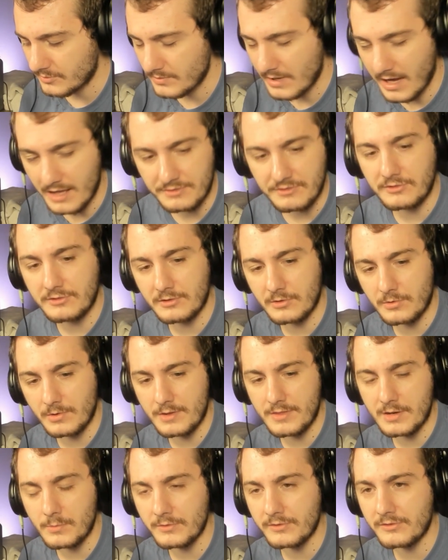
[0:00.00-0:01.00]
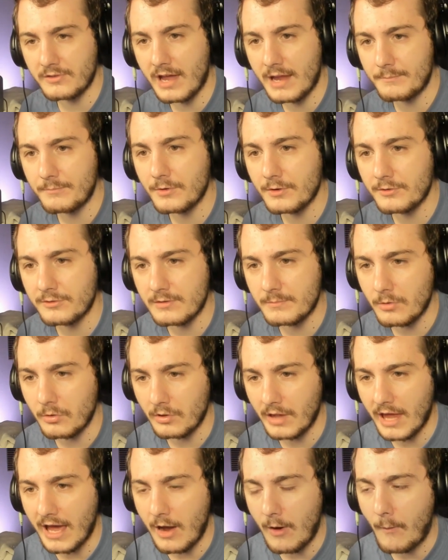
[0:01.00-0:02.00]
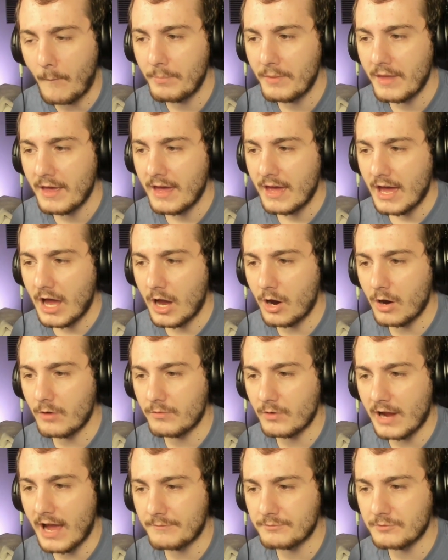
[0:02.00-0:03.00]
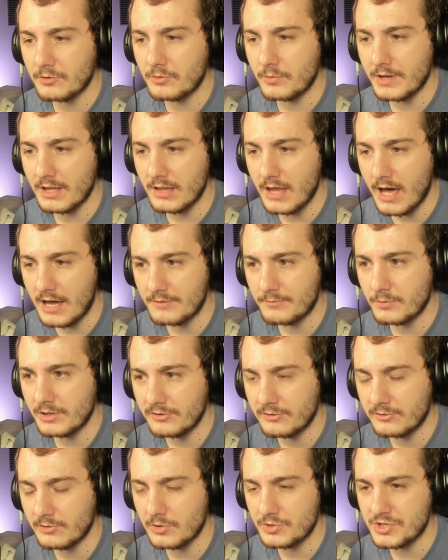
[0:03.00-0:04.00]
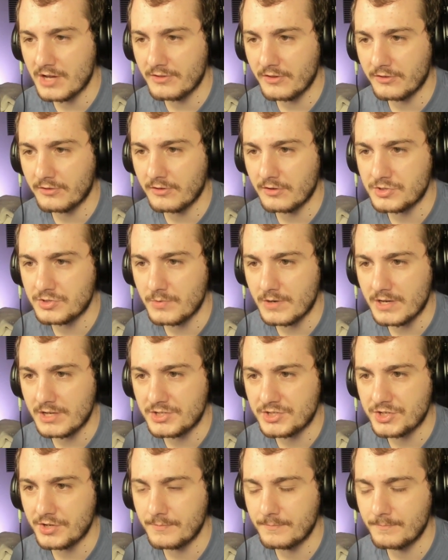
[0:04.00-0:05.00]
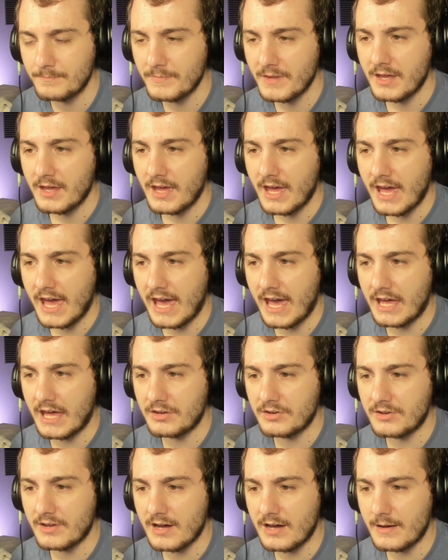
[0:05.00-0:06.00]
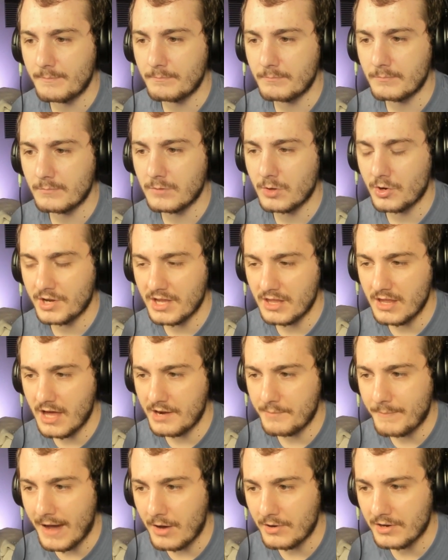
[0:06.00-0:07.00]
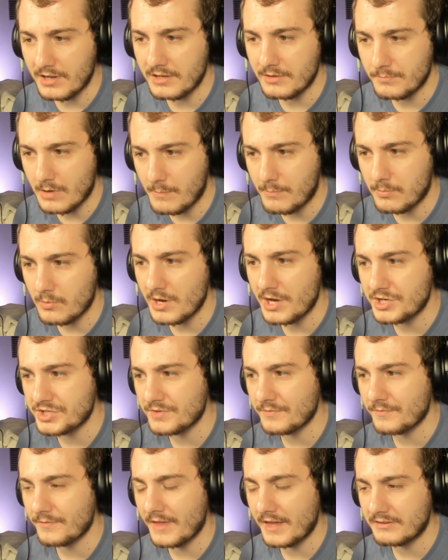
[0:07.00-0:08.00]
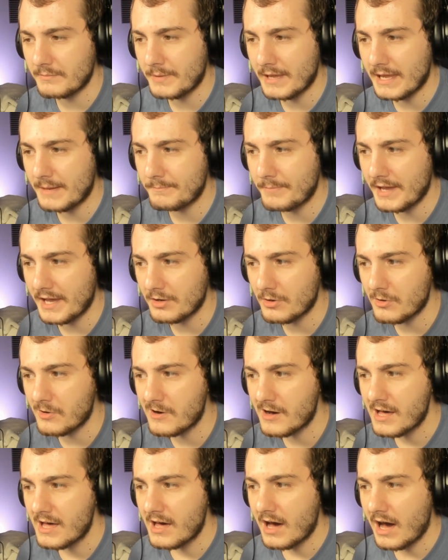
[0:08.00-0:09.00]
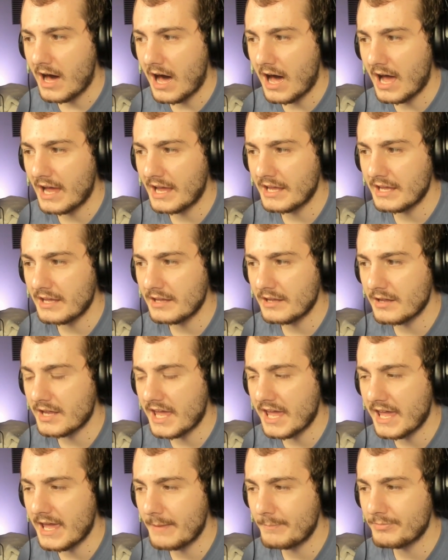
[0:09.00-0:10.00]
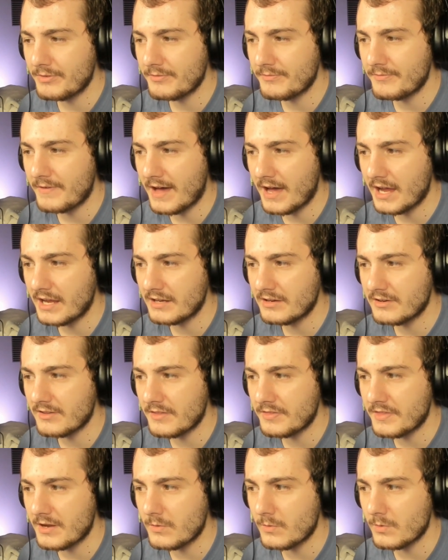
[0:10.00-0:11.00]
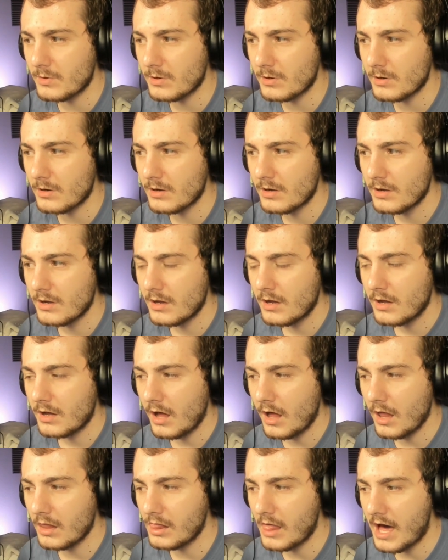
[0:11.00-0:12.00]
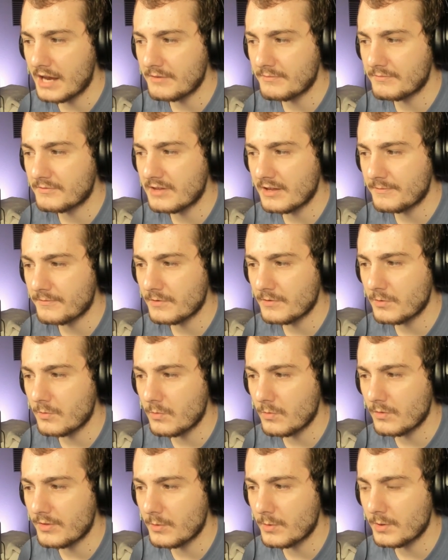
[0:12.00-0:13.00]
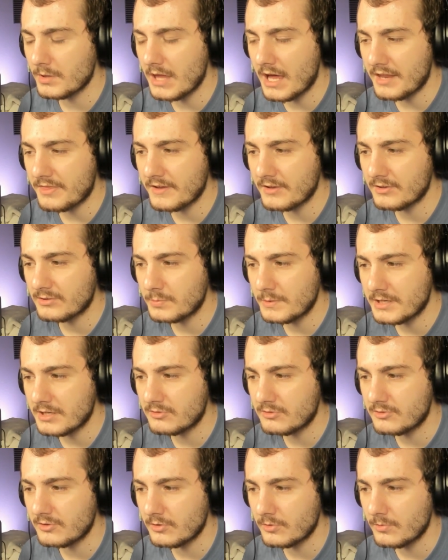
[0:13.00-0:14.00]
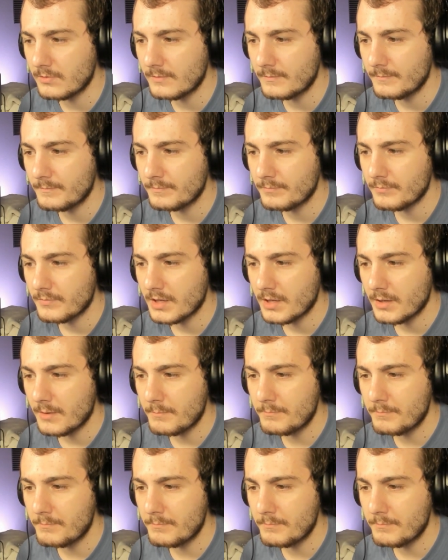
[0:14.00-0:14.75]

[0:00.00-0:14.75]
I do not disagree that it was time for us to pull out. However, after doing a lot of research on the situation and learning a lot about it in preparation for that debate panel, I came to find that there were a lot of things we could do